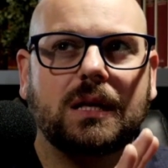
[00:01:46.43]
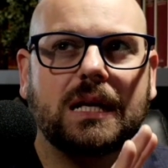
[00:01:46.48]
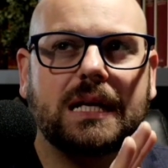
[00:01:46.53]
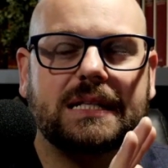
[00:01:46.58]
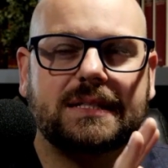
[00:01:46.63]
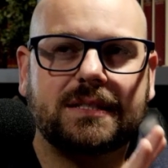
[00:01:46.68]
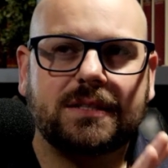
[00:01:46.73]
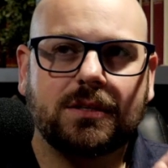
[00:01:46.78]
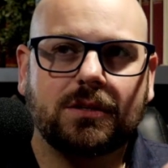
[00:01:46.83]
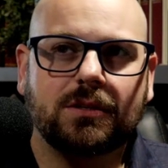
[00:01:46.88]

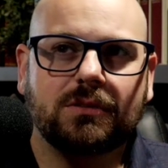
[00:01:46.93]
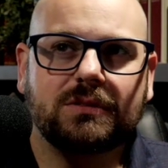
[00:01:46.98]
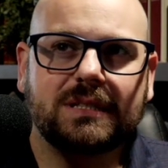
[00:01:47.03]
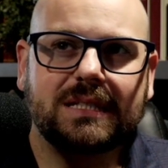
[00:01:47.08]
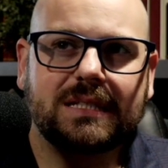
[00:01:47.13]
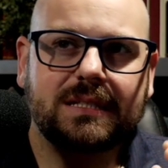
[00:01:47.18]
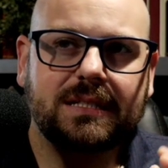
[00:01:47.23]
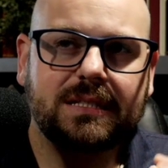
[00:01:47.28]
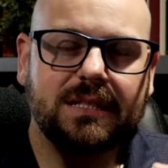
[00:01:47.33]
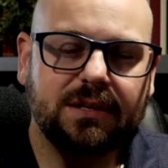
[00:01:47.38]
it's
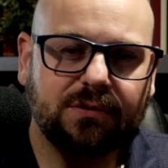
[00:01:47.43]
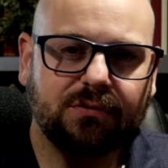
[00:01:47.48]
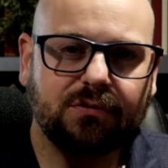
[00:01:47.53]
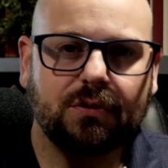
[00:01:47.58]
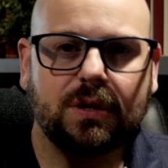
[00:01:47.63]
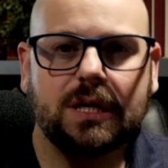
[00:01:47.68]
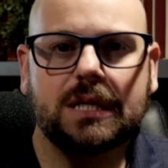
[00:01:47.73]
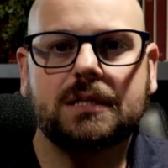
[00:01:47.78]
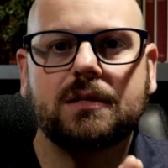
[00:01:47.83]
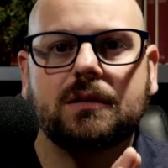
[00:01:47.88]
still
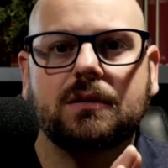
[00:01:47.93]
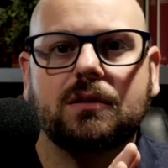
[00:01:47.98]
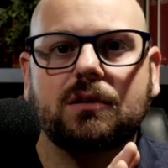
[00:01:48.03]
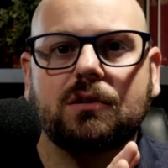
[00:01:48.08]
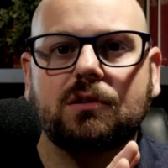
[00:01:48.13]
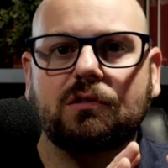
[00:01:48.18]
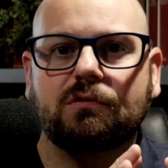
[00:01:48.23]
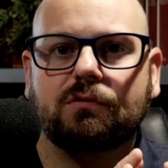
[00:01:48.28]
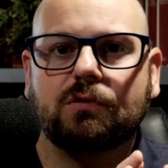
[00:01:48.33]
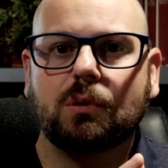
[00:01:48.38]
different
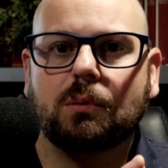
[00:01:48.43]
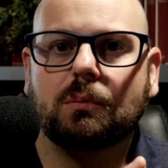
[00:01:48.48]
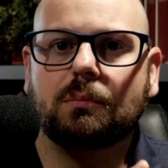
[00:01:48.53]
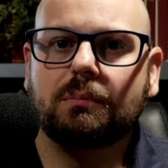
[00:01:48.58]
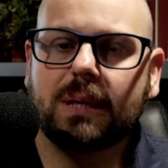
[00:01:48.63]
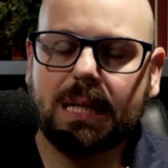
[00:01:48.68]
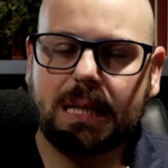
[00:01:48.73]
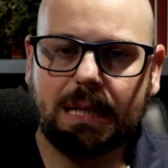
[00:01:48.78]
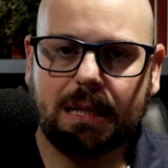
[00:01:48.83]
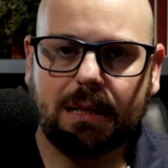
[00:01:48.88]
for
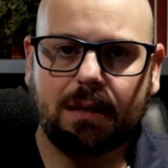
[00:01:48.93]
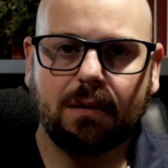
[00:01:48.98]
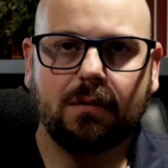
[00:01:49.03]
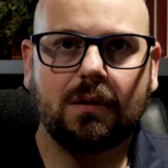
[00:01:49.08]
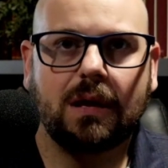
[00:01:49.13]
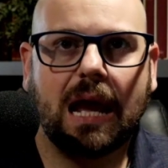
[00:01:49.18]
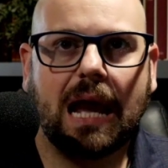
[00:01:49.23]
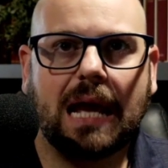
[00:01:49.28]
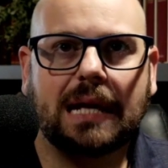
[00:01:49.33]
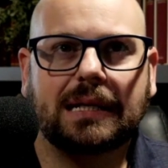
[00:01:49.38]
me,
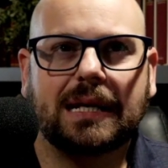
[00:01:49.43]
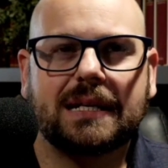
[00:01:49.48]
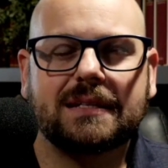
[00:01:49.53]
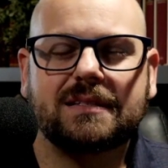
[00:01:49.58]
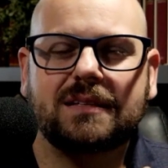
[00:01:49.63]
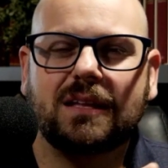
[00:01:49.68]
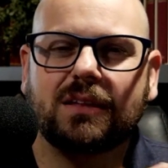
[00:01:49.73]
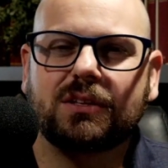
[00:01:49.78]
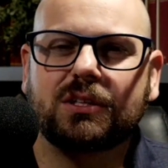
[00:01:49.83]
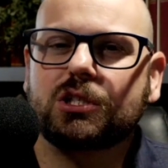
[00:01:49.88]
and it
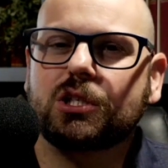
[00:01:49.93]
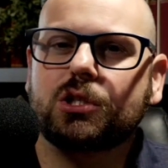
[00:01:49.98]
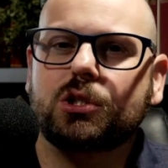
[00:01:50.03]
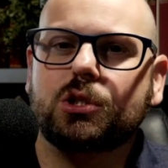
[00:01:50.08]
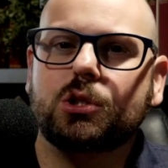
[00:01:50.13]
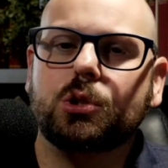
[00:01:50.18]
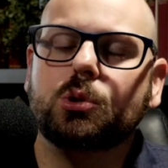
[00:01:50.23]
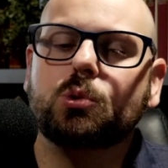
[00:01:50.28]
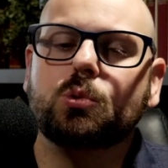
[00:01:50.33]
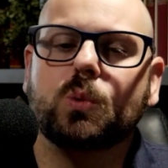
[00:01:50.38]
has nothing to
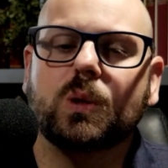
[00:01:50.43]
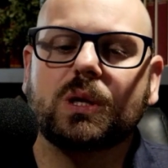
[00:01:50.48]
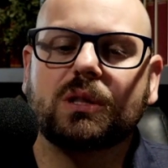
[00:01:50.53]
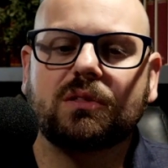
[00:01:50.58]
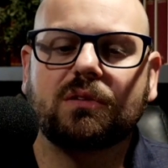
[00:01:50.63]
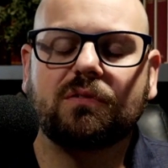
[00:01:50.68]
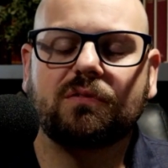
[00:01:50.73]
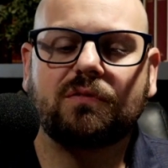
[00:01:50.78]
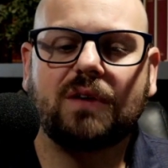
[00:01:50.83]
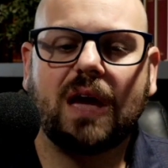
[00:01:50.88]
do
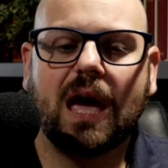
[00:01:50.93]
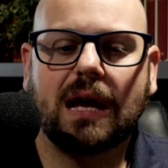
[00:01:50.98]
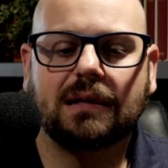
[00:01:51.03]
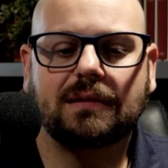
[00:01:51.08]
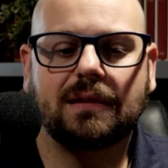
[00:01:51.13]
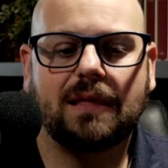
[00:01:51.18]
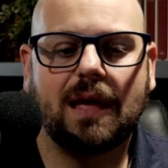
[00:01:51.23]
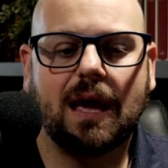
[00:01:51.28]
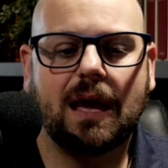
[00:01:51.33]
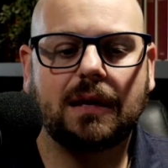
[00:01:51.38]
with the
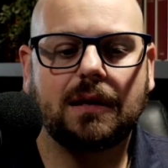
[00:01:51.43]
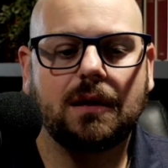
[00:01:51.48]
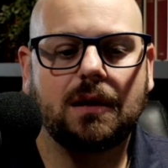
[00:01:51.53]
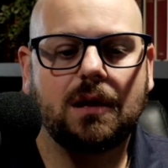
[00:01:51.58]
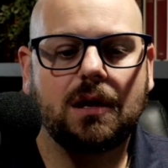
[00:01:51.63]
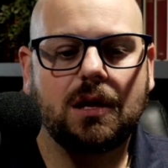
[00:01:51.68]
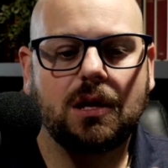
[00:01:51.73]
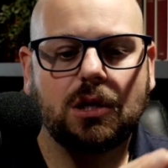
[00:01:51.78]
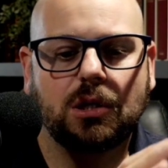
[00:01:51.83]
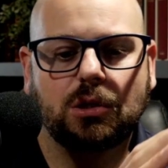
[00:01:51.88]
fact that
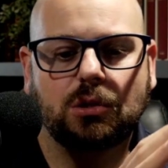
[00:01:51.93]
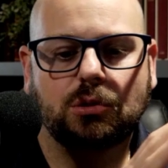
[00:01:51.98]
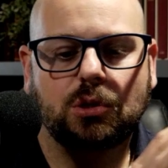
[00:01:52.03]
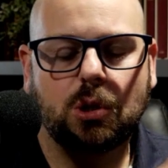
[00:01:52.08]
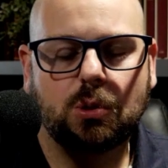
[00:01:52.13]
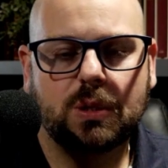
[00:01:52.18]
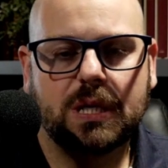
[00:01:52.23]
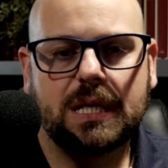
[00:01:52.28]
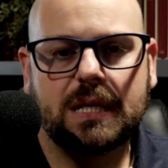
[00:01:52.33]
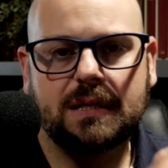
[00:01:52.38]

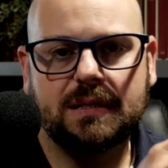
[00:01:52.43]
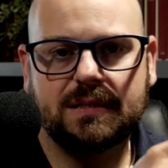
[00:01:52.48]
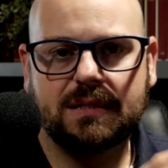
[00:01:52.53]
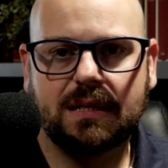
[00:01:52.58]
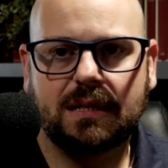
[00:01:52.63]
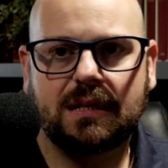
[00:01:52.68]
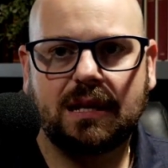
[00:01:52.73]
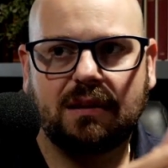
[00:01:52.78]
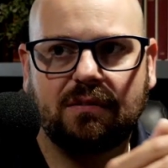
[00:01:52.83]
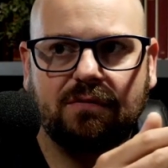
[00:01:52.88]
Loki is
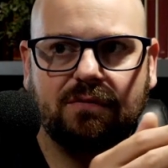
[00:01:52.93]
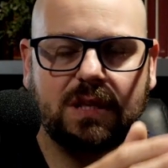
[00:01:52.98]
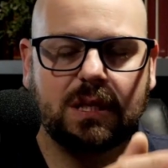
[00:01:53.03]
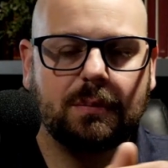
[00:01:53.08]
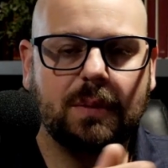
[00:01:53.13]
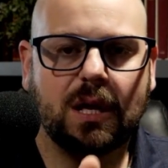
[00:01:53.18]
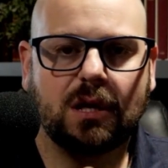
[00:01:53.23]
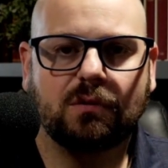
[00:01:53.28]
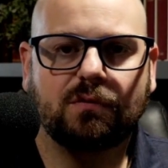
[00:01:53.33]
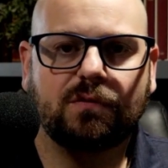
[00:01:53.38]
in a
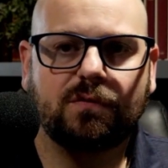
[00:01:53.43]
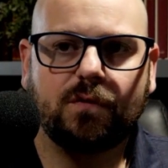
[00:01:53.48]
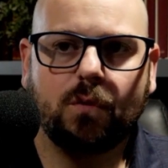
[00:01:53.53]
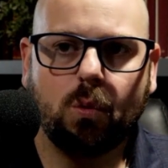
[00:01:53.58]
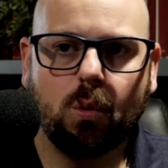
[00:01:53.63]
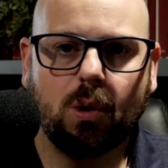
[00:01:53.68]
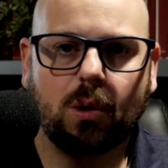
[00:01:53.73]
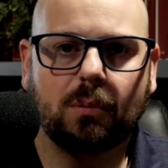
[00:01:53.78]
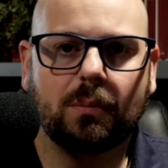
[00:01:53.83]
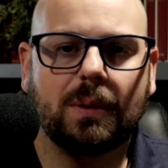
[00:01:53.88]
female
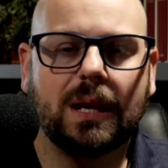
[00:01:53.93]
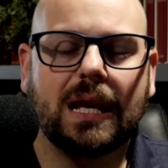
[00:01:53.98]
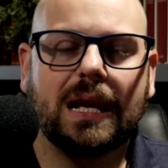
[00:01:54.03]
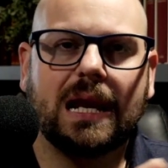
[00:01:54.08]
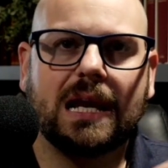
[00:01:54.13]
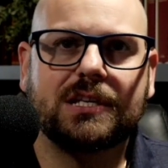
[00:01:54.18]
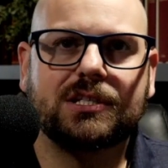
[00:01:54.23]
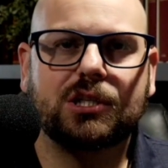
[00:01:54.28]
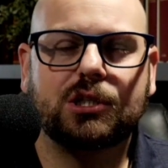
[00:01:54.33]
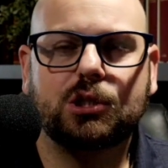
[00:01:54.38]
form. It
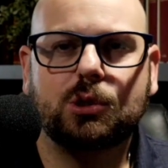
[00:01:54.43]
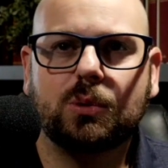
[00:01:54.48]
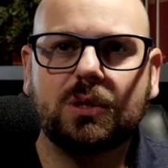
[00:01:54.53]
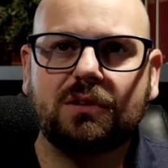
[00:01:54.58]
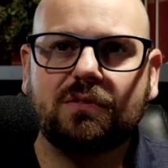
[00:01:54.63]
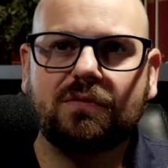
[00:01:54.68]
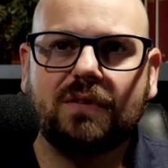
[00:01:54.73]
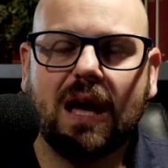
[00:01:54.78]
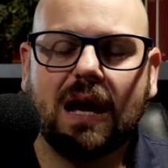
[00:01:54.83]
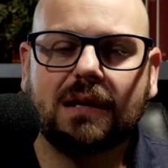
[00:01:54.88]
has to do with
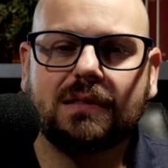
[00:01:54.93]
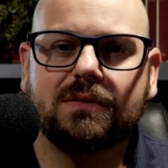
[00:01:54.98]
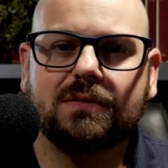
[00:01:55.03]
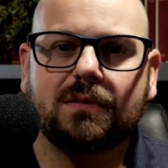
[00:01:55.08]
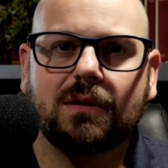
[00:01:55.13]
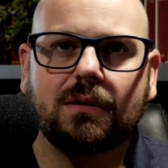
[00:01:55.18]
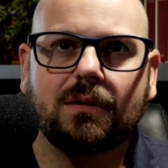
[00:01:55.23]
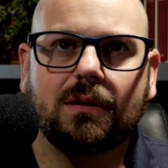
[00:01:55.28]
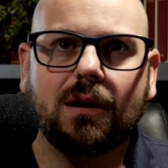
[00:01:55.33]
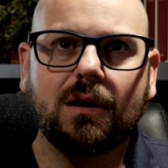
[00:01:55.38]
the fact
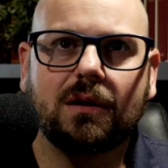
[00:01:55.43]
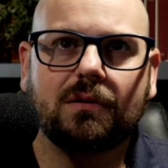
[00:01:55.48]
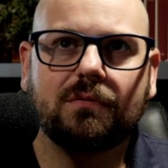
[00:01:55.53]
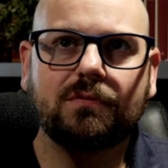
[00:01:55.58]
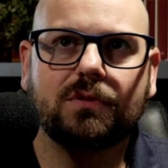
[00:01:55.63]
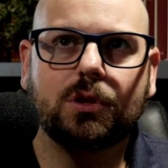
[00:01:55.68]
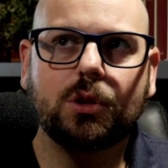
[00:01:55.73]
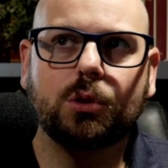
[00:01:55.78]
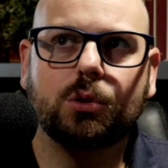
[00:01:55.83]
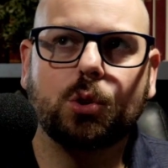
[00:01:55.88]

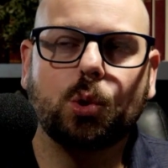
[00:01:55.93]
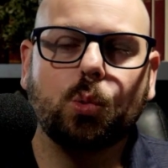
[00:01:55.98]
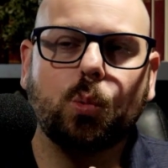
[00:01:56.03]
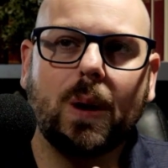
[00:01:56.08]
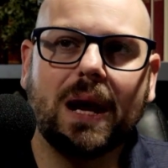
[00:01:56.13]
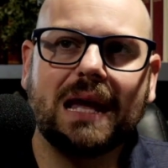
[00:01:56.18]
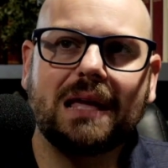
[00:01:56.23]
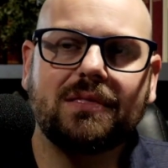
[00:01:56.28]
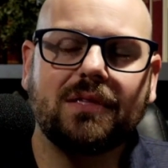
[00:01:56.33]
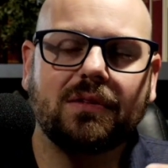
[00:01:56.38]
of the
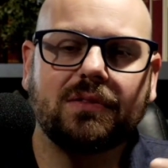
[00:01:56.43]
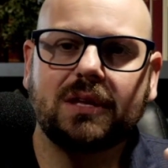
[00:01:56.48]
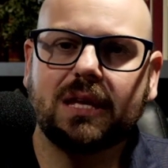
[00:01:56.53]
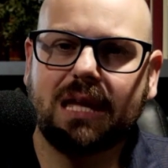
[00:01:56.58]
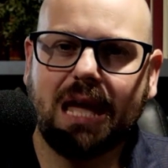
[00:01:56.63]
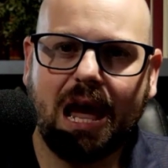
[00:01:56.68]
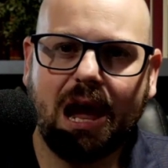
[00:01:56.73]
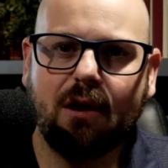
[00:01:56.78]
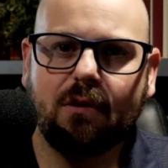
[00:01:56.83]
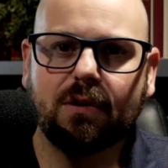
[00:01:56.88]
way that the
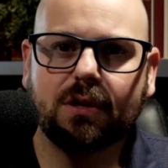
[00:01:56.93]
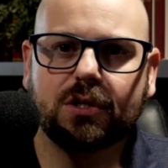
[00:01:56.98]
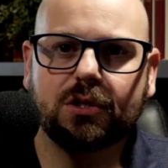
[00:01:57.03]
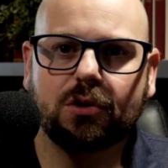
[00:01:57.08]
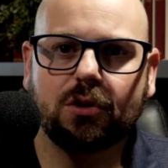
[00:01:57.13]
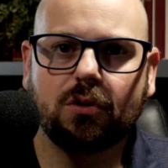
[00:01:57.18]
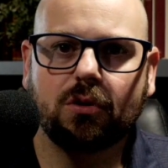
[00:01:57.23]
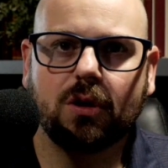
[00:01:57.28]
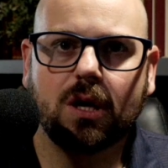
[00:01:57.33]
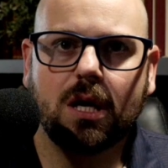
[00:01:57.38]

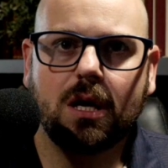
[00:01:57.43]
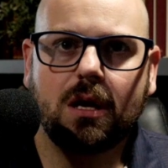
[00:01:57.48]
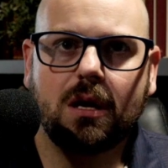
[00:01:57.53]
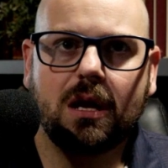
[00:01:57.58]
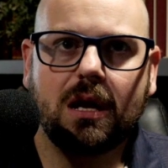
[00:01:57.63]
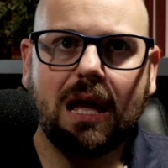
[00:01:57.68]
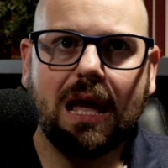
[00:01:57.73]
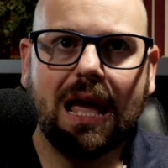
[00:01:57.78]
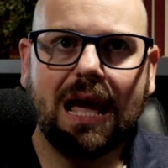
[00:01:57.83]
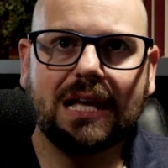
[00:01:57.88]
character
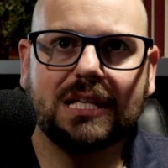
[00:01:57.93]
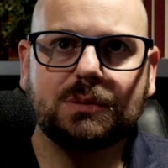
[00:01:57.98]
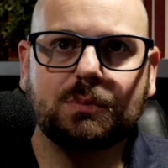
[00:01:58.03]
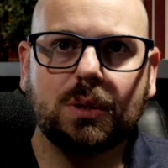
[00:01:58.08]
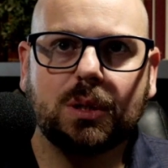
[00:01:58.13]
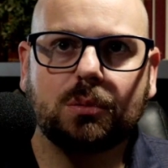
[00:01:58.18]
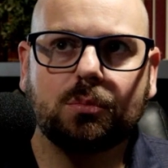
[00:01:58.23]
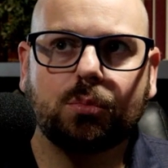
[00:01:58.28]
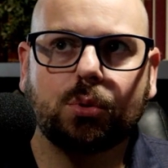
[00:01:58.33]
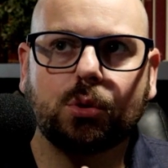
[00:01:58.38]
has
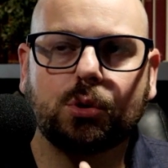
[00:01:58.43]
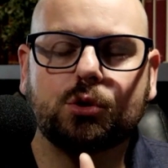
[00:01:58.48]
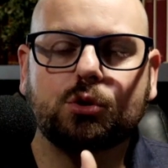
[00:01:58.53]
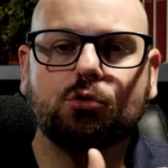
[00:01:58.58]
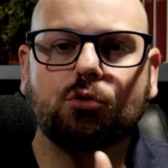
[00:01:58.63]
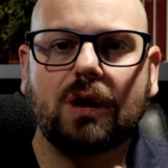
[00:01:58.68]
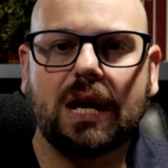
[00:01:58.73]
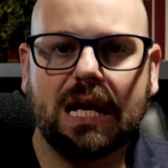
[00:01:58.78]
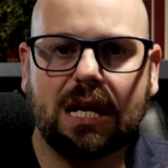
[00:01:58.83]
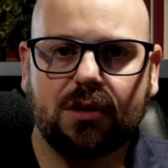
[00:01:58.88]
been
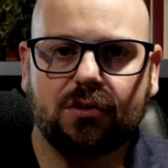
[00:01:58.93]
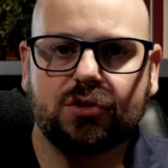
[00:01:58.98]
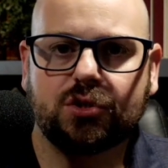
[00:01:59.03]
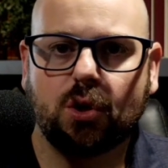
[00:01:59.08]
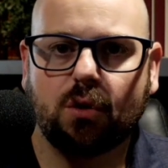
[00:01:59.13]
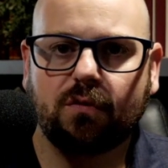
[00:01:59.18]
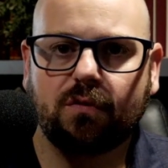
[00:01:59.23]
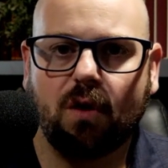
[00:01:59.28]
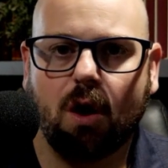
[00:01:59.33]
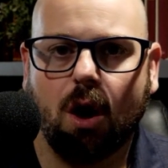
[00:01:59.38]
portrayed
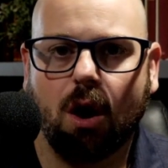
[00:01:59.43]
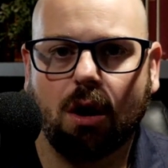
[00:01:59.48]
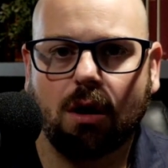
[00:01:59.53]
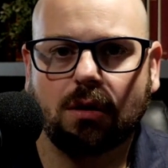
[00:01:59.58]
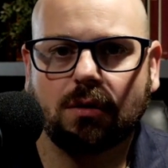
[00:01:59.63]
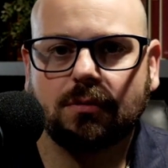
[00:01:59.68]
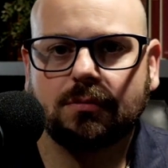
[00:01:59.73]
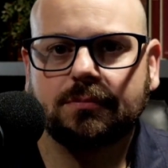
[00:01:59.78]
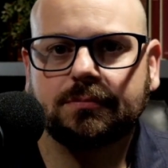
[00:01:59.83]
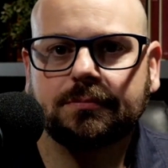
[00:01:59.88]
so
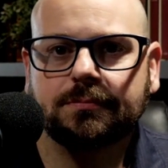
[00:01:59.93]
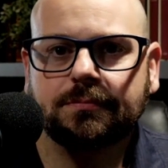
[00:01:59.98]
far.